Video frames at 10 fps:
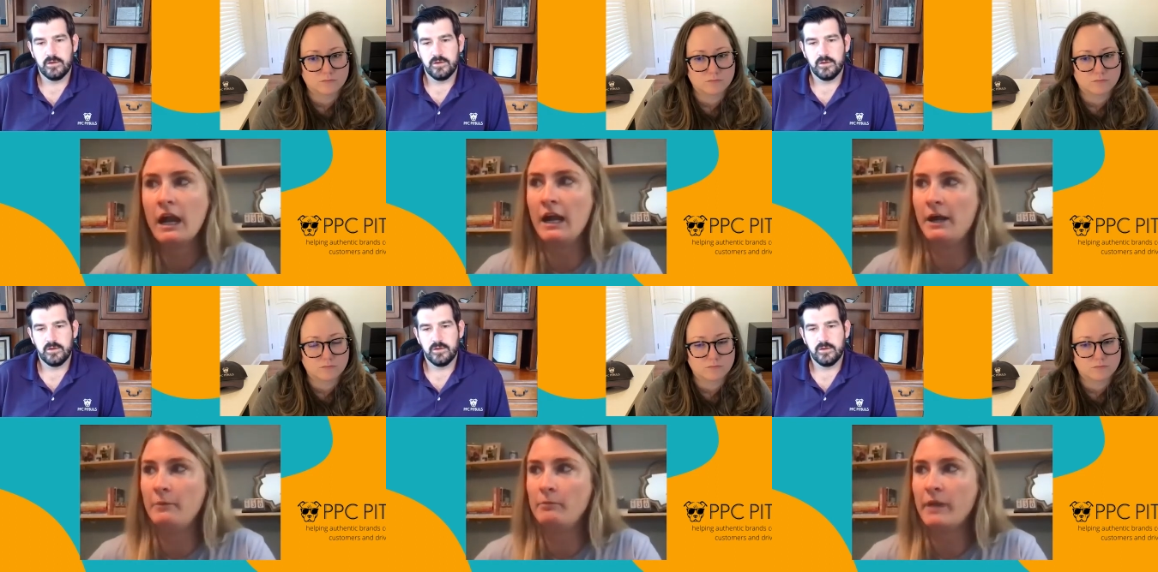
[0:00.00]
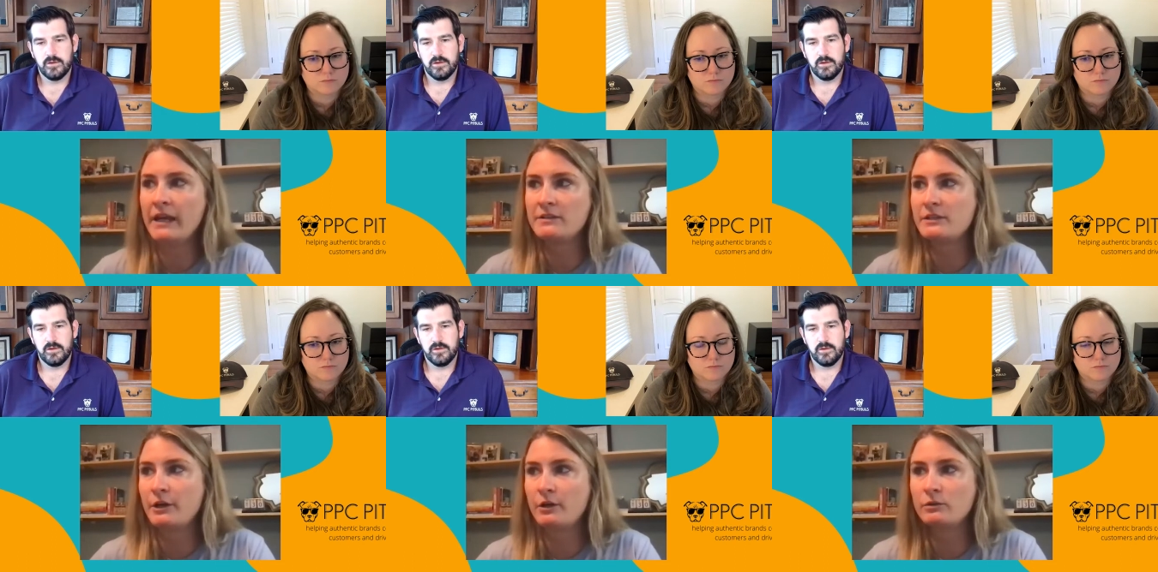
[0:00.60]
Speaker 1: Um, and
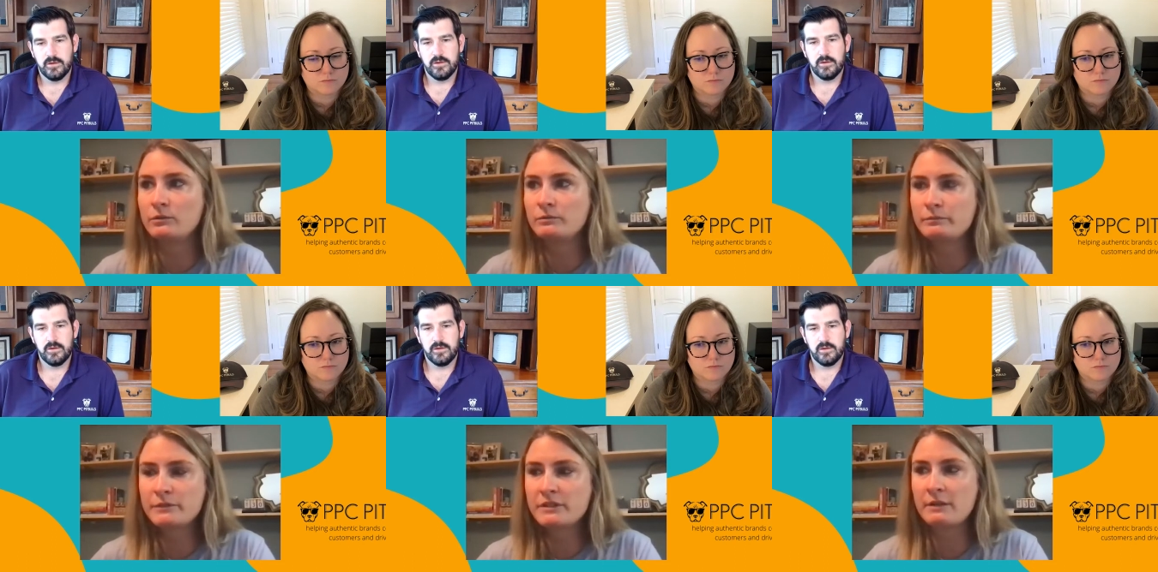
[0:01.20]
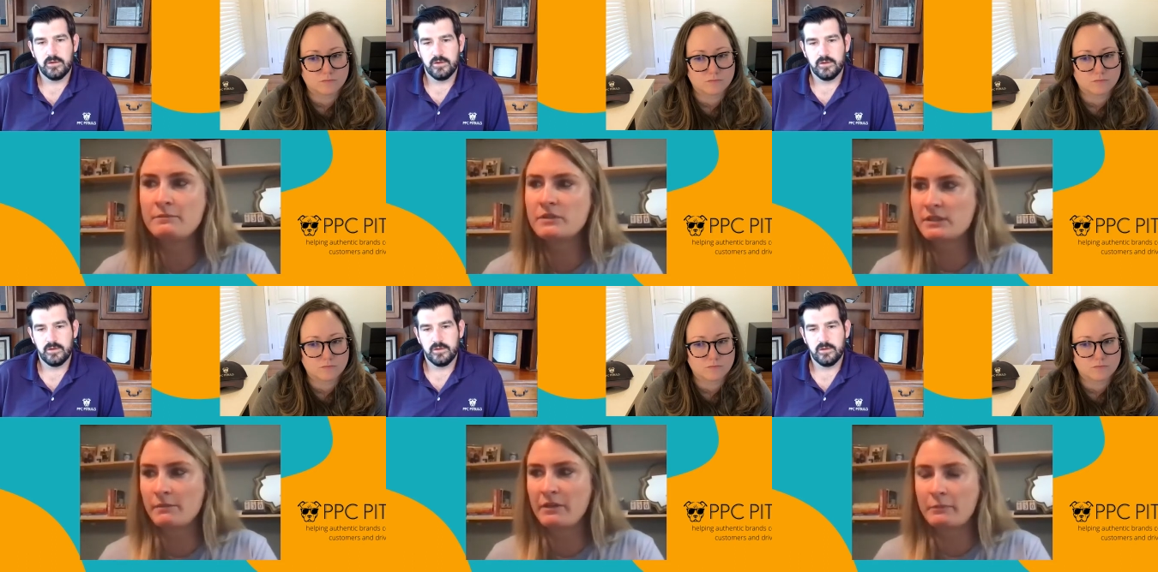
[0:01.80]
so some
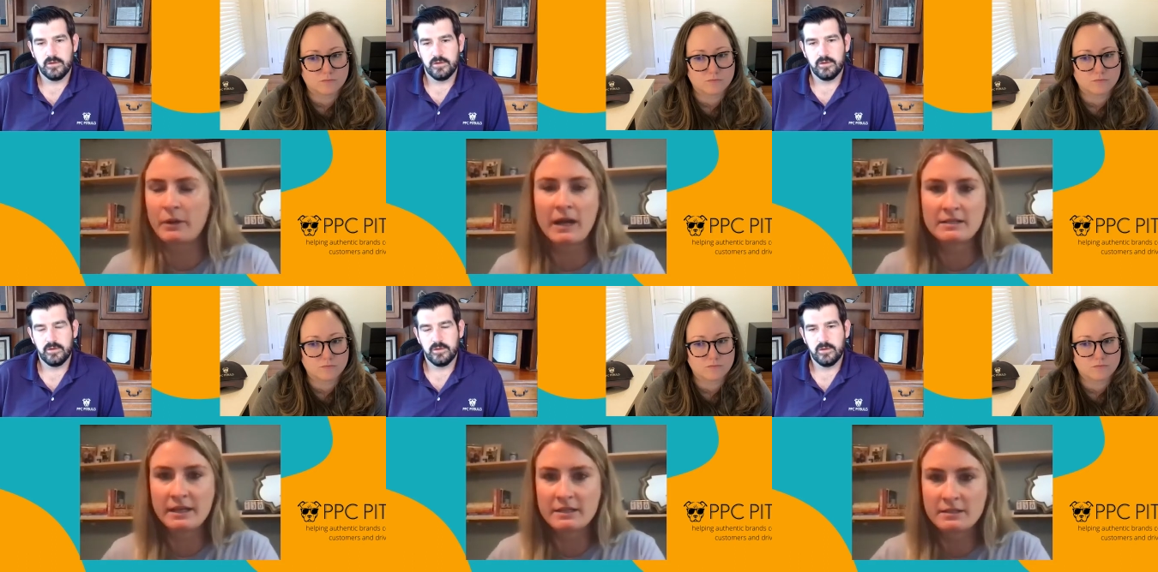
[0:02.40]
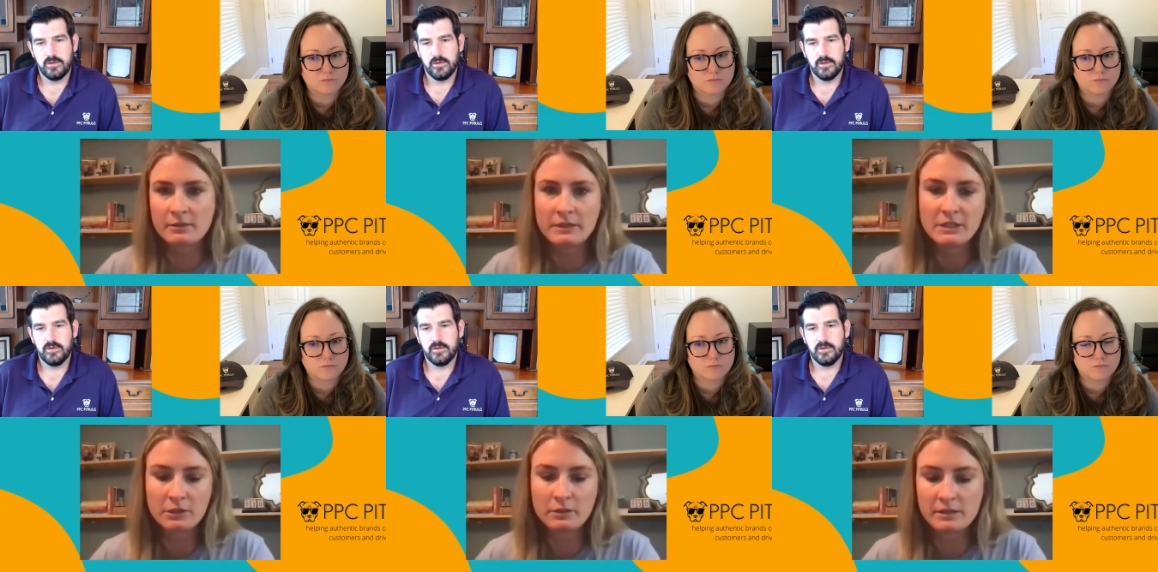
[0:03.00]
some of the process that we
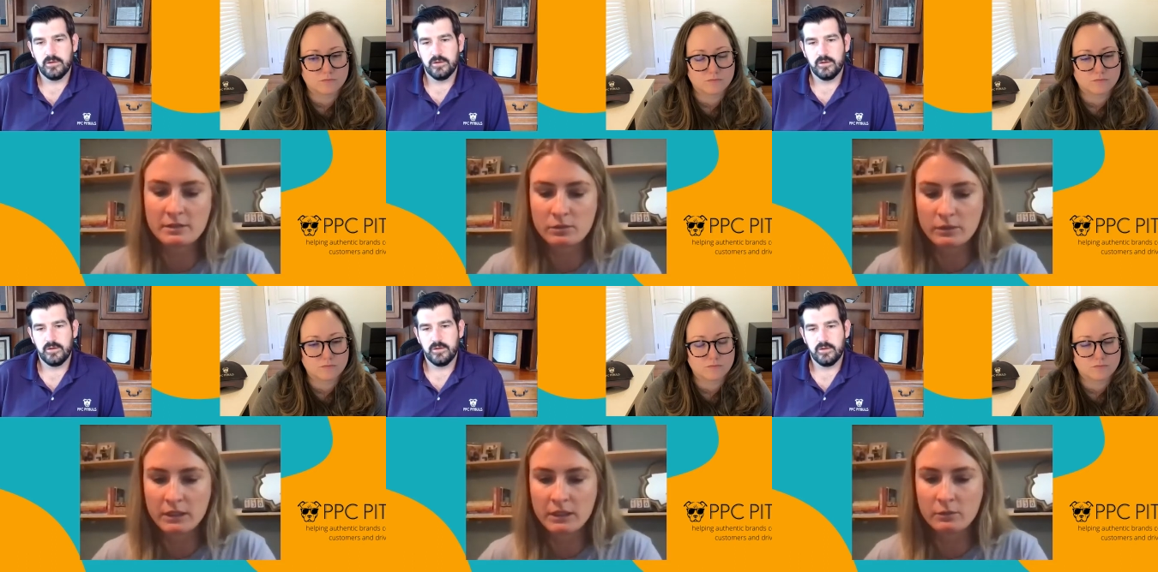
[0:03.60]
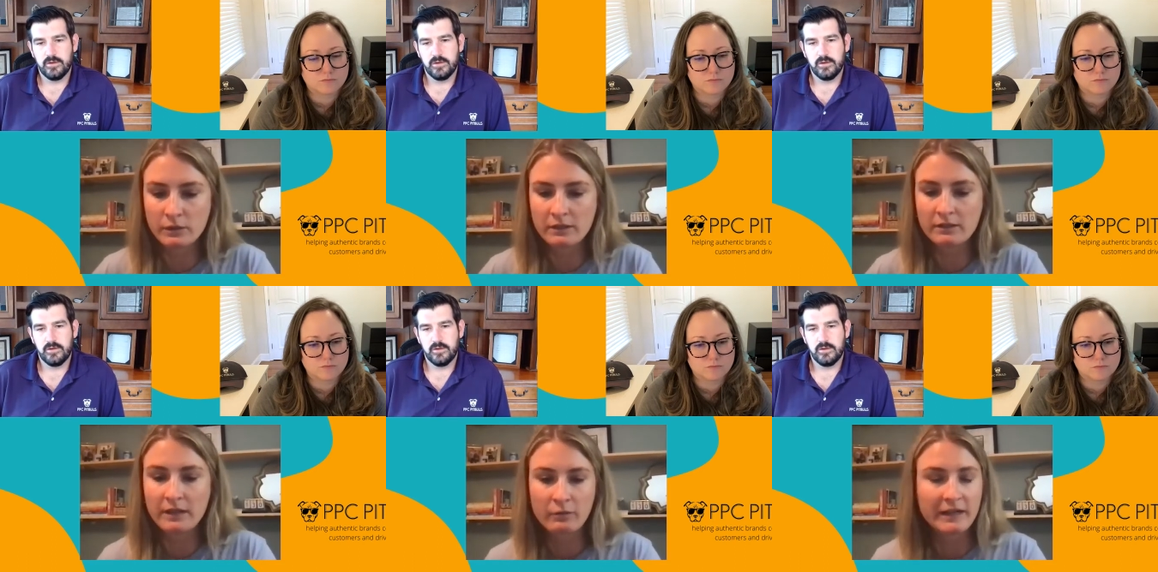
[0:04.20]
do is we we
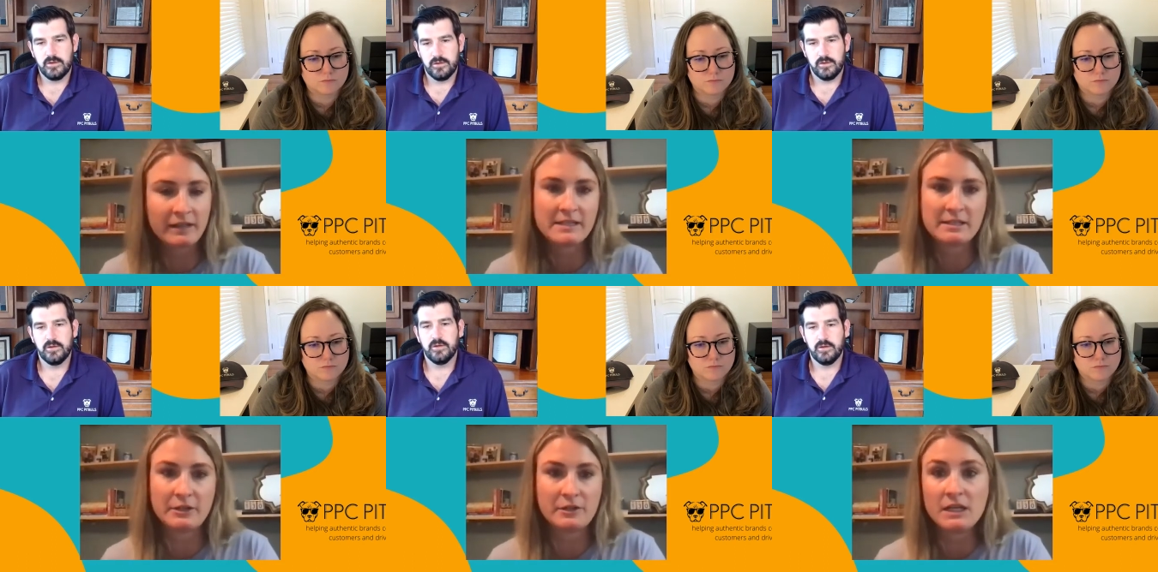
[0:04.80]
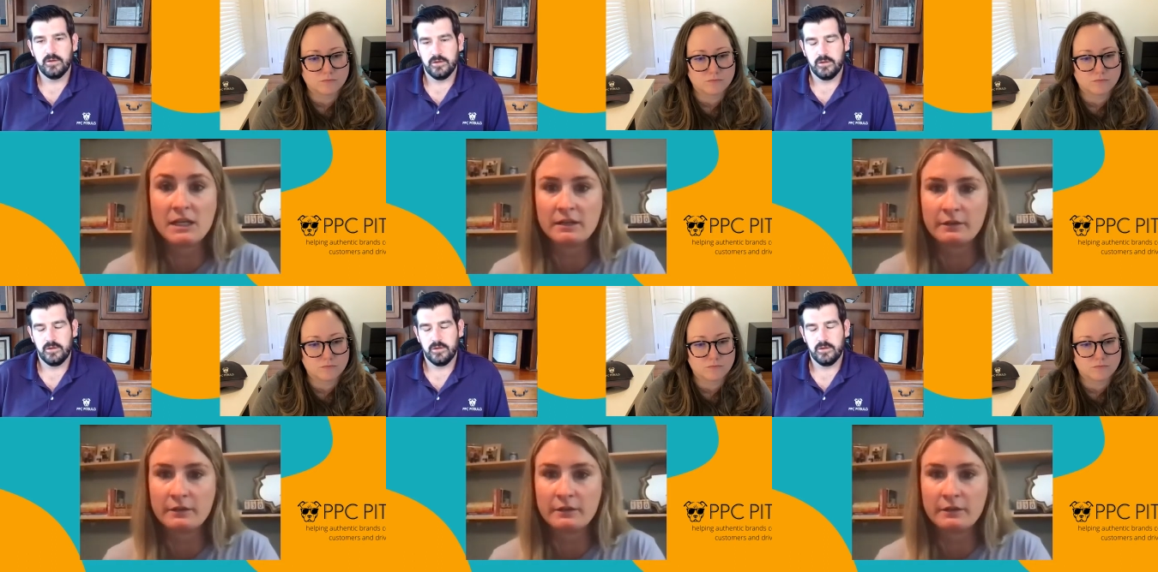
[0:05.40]
they recognize their need